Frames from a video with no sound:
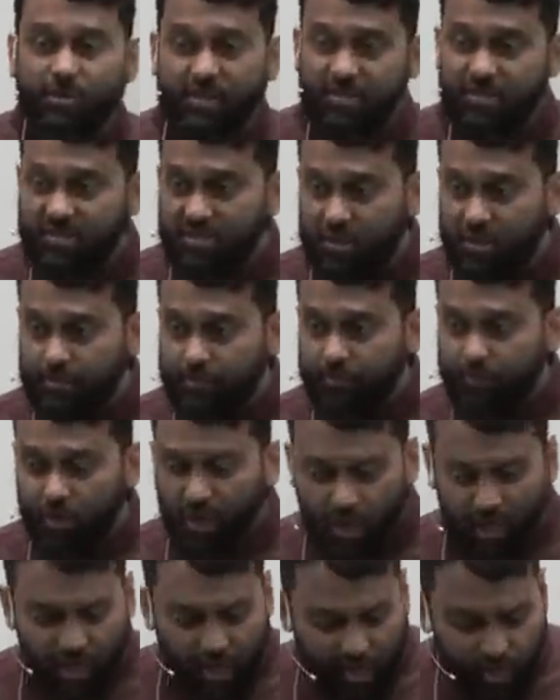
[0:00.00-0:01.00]
BC.
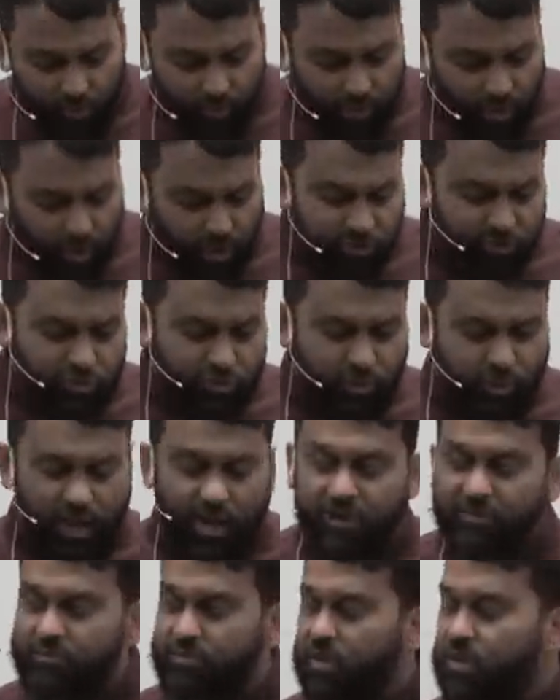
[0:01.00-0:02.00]
And we also
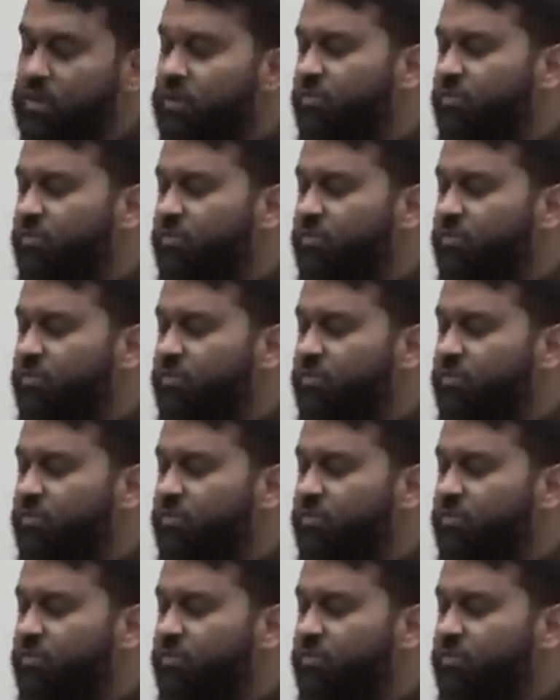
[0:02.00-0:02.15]
have